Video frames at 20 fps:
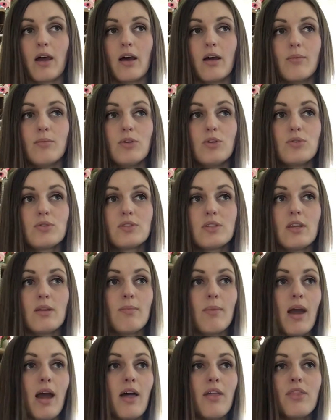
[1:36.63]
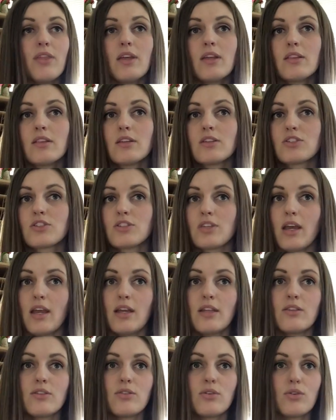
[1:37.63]
You see math, English,
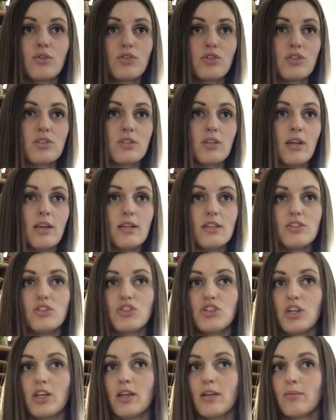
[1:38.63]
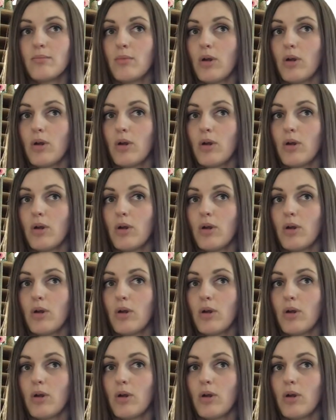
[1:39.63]
science, social studies, gym,